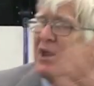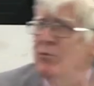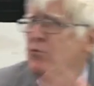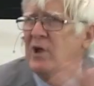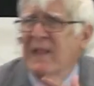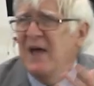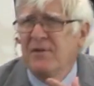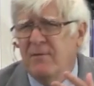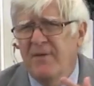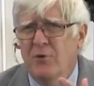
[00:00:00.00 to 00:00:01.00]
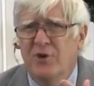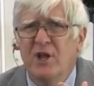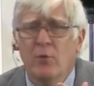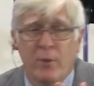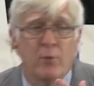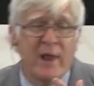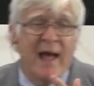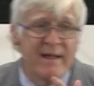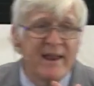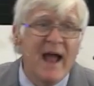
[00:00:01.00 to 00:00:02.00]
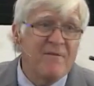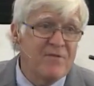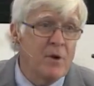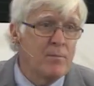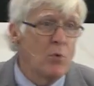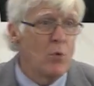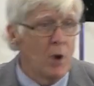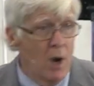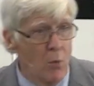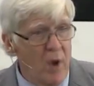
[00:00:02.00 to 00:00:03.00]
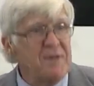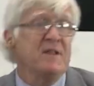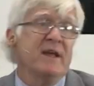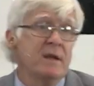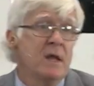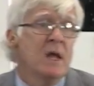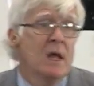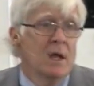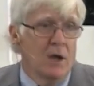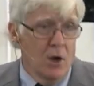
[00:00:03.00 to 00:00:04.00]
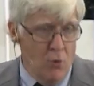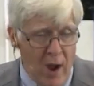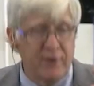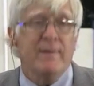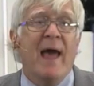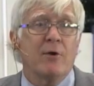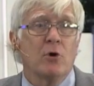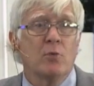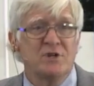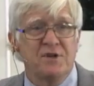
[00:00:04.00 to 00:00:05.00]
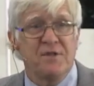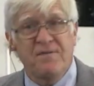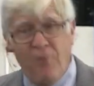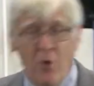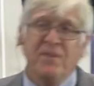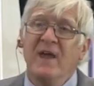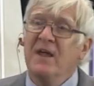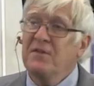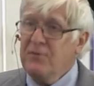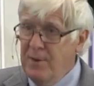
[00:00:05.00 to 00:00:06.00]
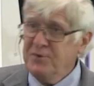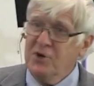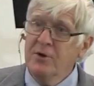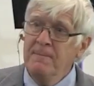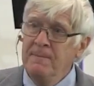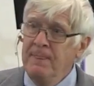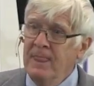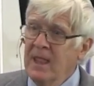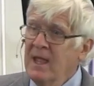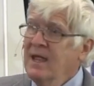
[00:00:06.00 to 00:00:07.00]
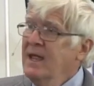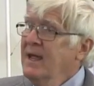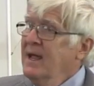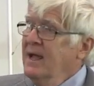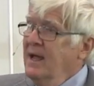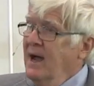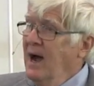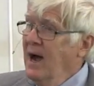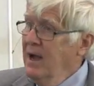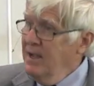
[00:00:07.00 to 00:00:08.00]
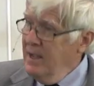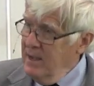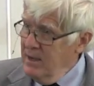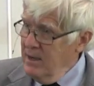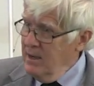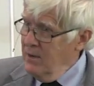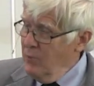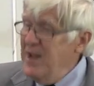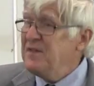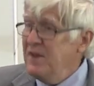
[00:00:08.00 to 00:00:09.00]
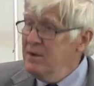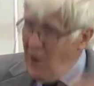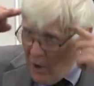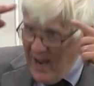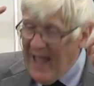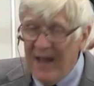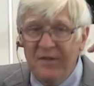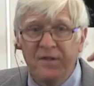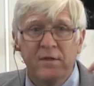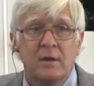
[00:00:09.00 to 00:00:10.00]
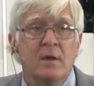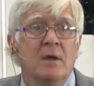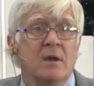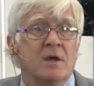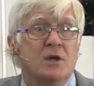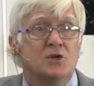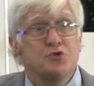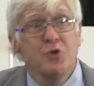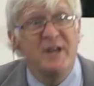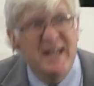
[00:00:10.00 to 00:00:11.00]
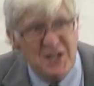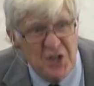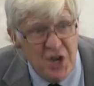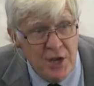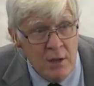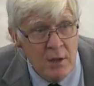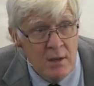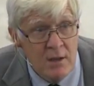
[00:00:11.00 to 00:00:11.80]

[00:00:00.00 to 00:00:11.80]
can realize if we're dealing with reality not from uh, Wesleyan quadrilateral, which is four things scripture, uh, reason, our heads, tradition,